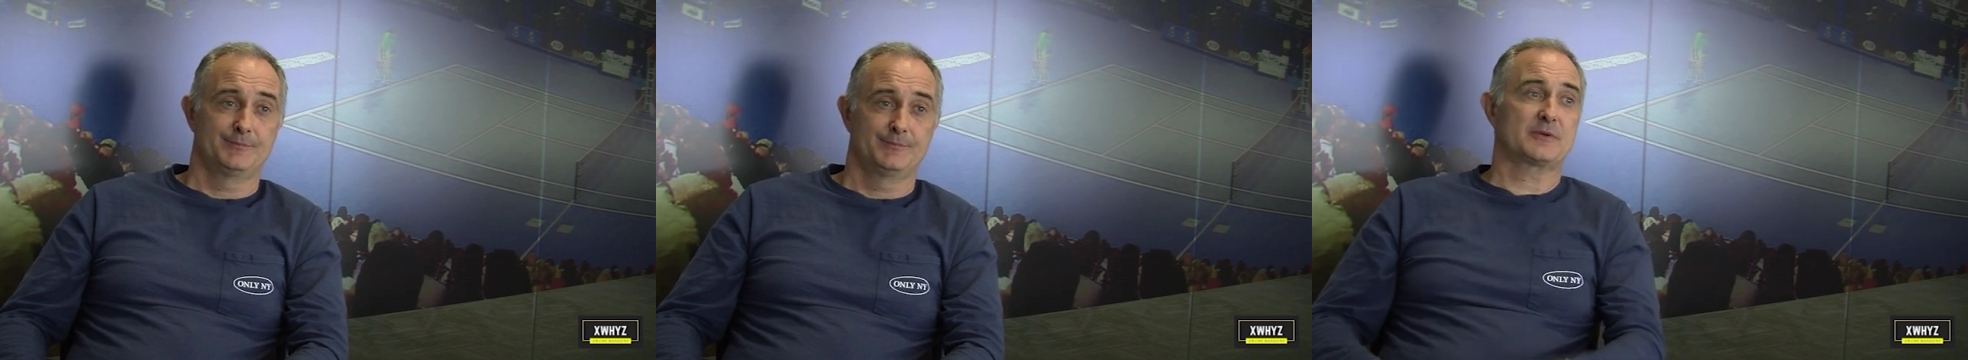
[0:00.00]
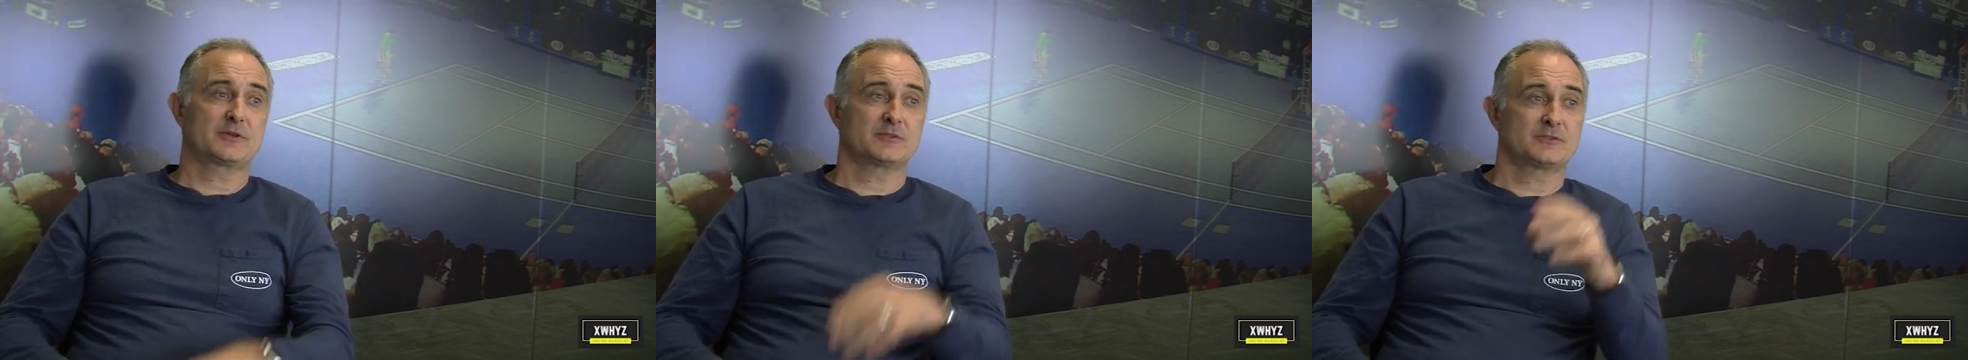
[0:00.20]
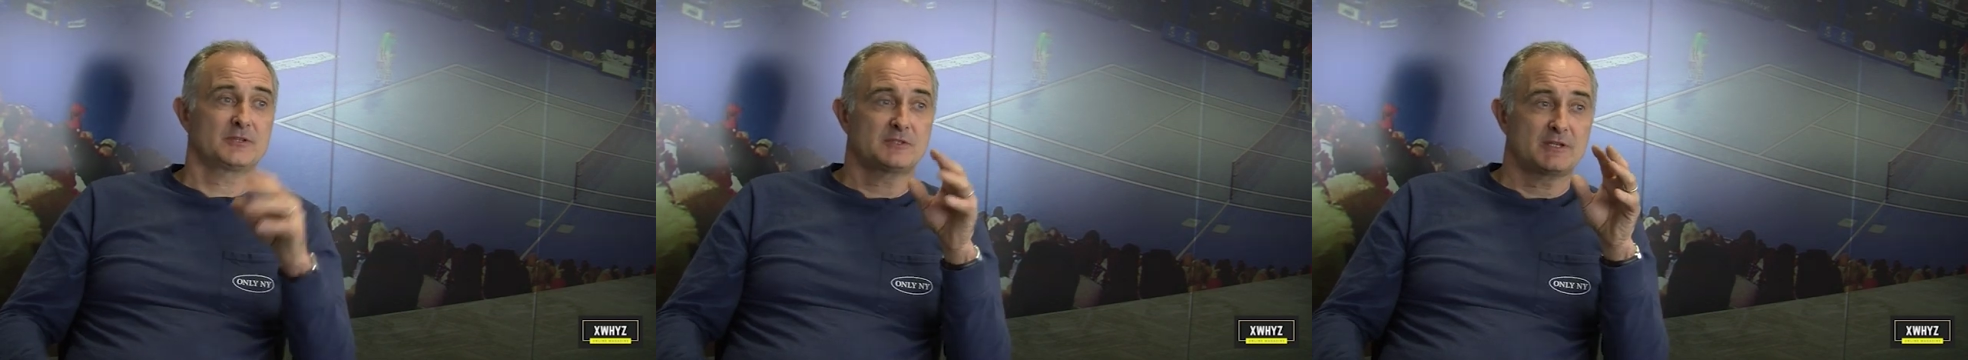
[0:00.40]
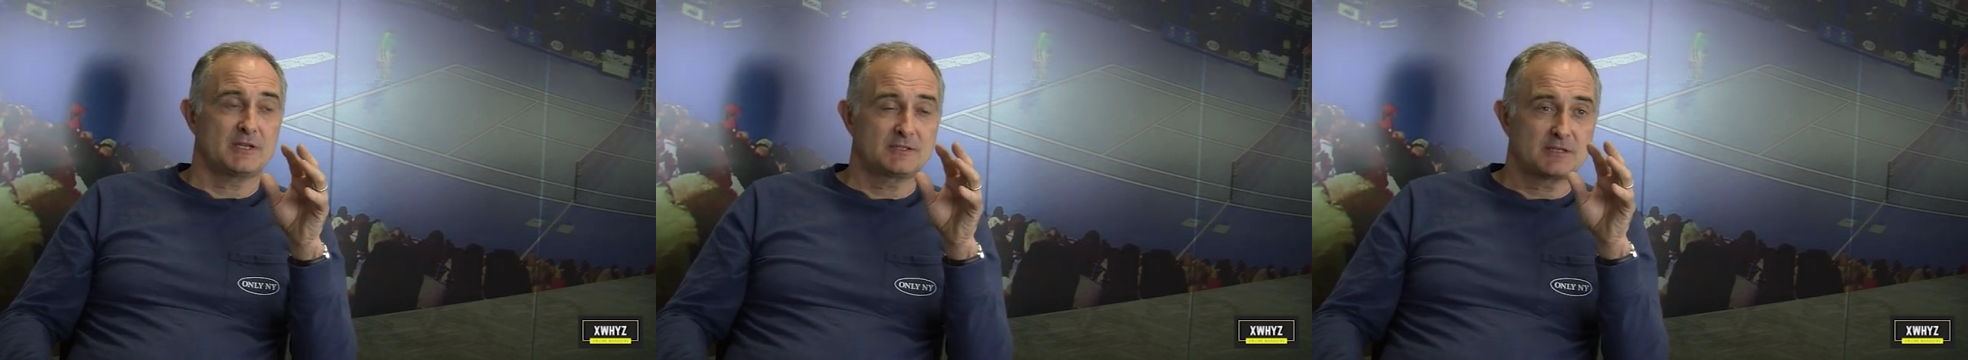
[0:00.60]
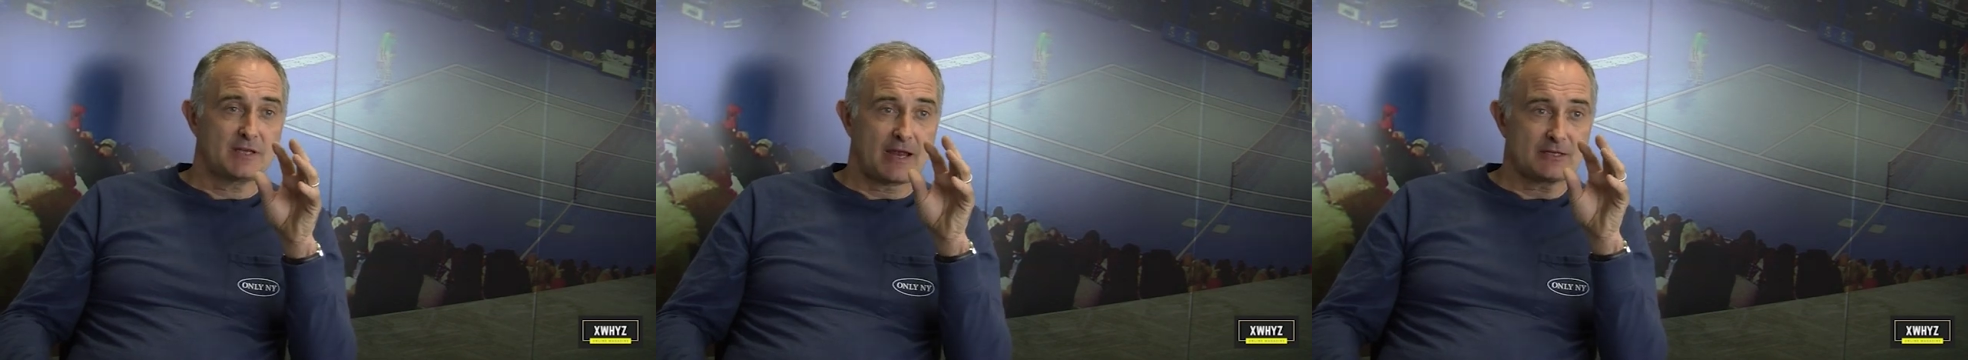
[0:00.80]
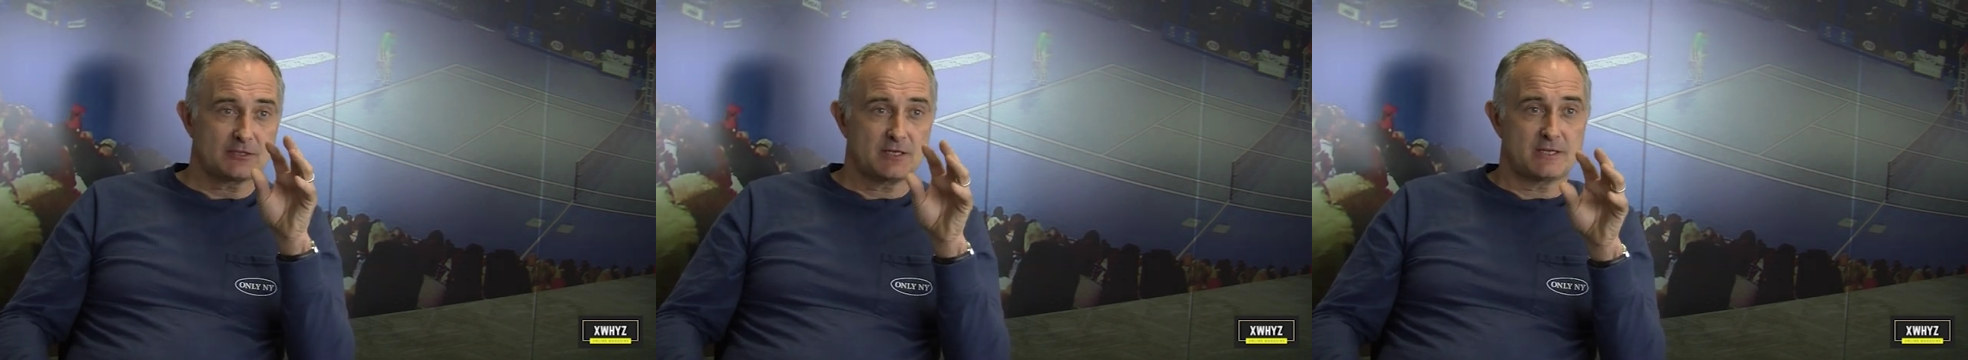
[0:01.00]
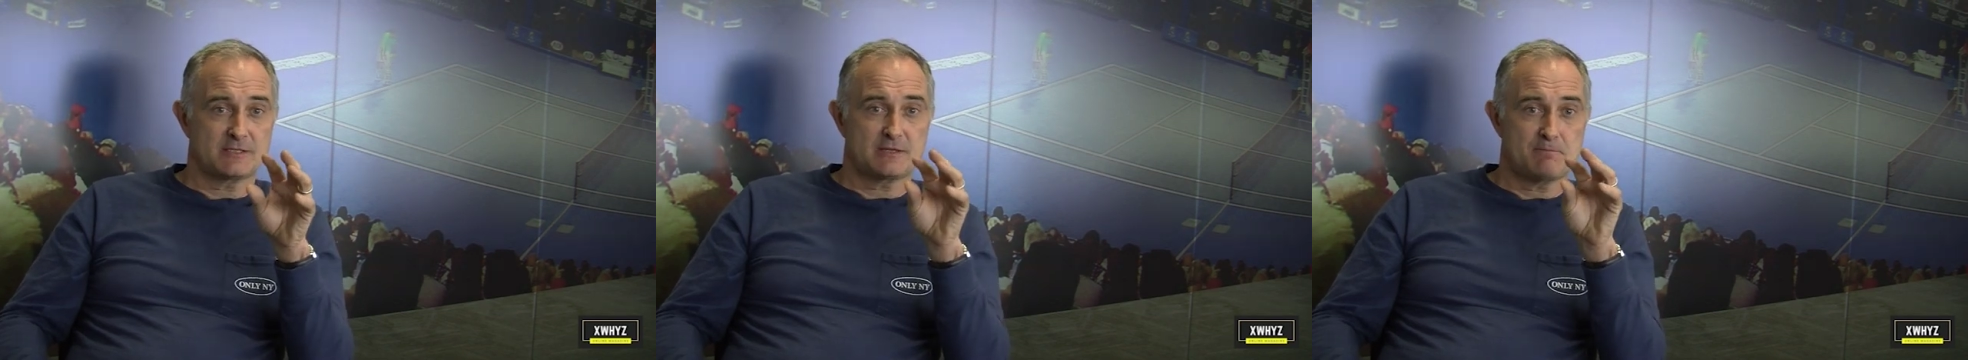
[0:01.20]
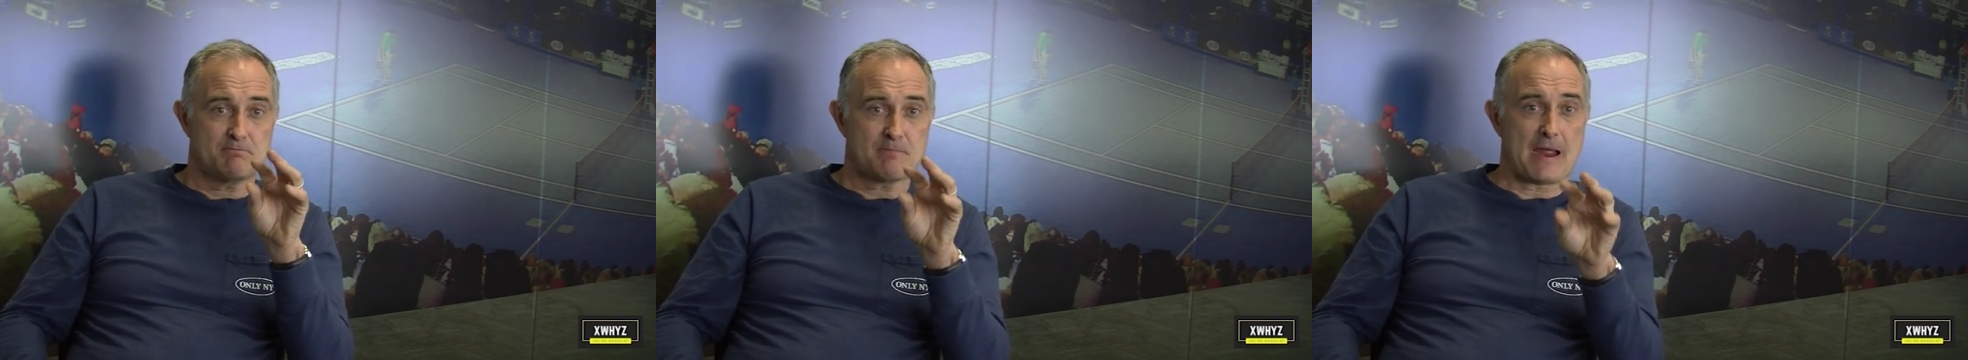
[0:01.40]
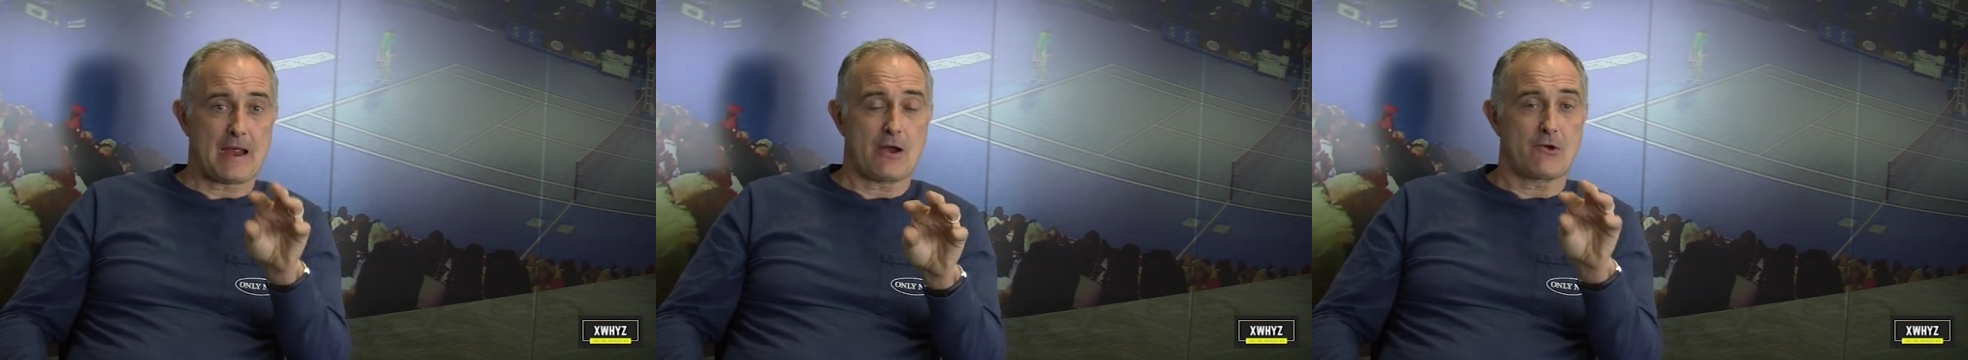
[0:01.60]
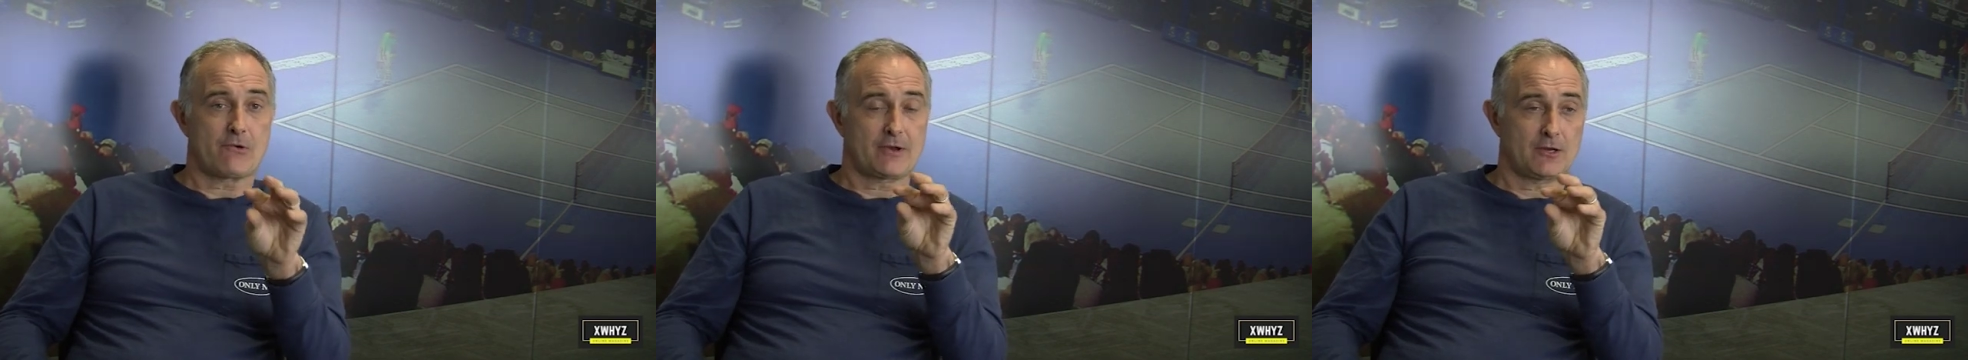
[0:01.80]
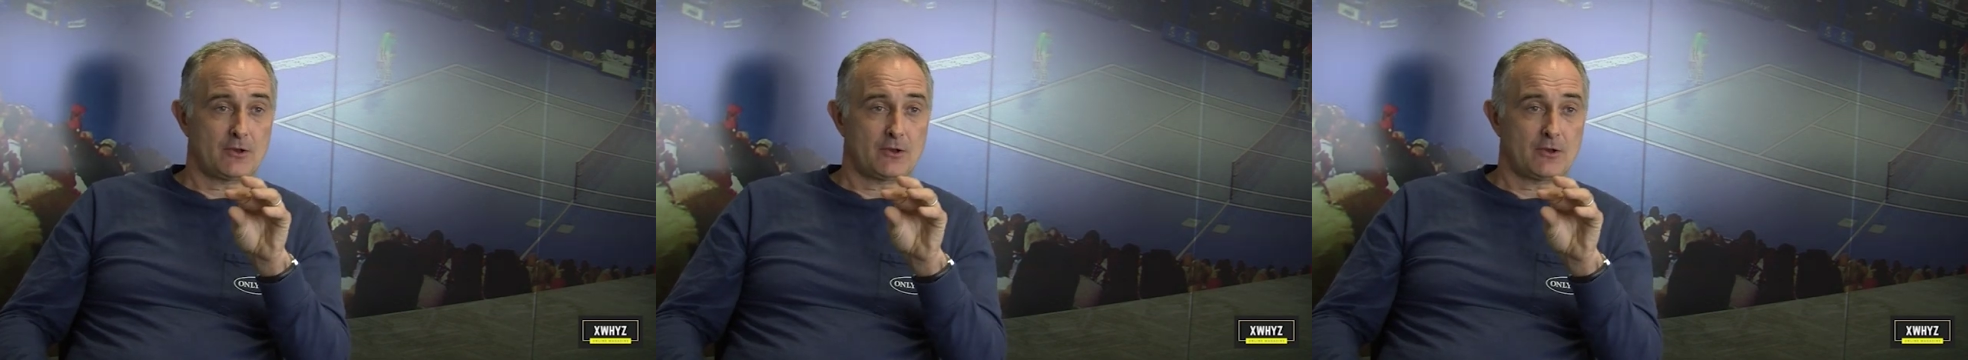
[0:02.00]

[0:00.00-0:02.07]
Because it's empowering